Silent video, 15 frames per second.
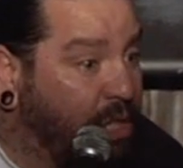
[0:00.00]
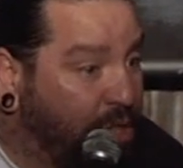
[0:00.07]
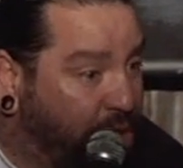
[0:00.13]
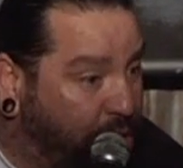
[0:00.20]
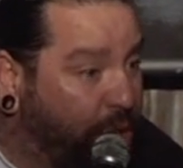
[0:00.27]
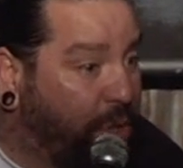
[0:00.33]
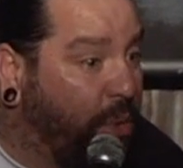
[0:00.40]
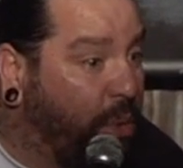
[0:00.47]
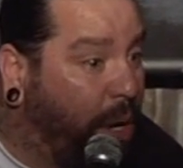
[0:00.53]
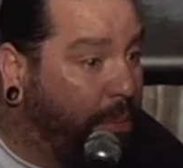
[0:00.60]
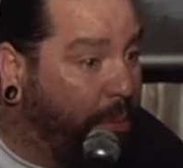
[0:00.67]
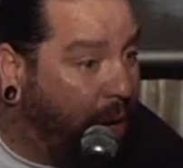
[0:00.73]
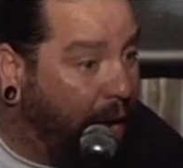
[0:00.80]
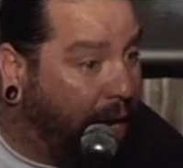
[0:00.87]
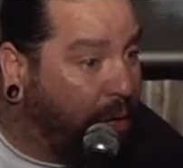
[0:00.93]
She grew
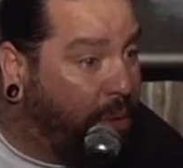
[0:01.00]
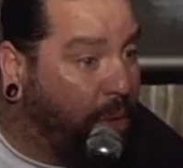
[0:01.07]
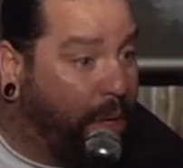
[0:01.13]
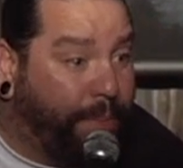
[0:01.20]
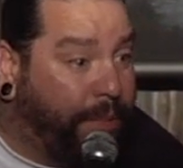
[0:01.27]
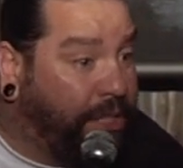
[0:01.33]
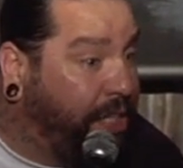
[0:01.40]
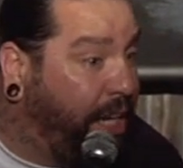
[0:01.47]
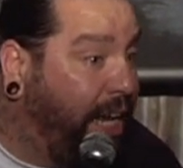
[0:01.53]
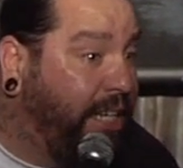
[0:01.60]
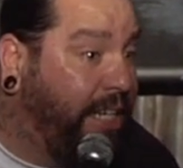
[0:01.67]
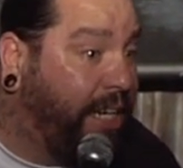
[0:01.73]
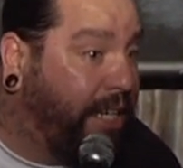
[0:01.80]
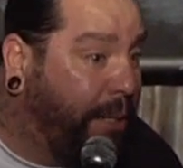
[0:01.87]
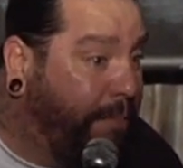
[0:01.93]
up where I grew up. If she
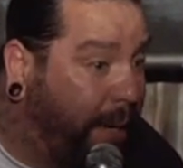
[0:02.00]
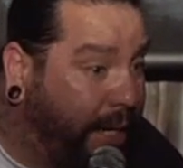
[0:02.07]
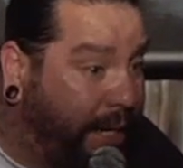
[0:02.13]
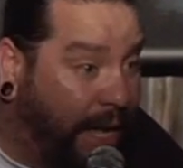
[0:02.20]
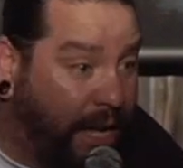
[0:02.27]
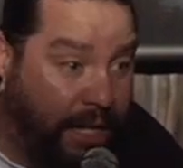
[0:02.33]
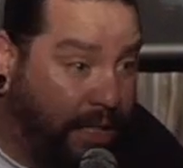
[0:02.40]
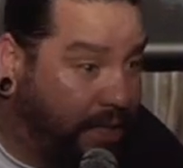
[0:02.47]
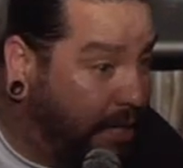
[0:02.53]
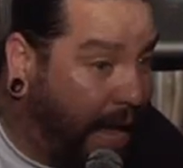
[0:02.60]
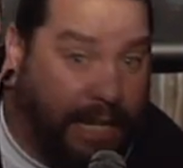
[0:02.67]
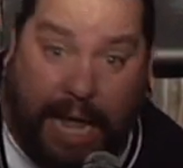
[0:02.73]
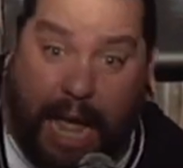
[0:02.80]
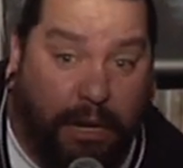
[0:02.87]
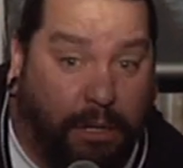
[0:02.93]
ain't ducking by now, I
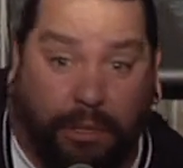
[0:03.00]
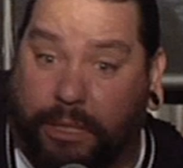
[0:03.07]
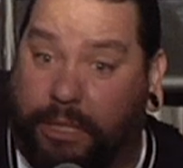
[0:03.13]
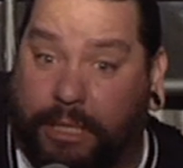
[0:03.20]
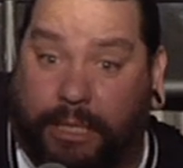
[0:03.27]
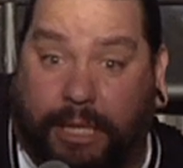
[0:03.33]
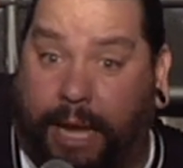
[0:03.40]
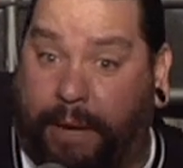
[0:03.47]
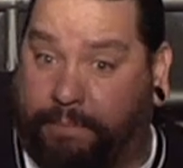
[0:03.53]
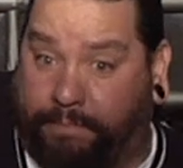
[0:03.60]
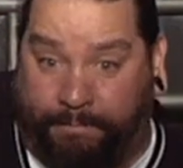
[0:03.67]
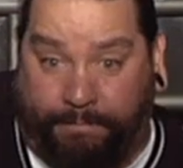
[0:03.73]
don't know what to say.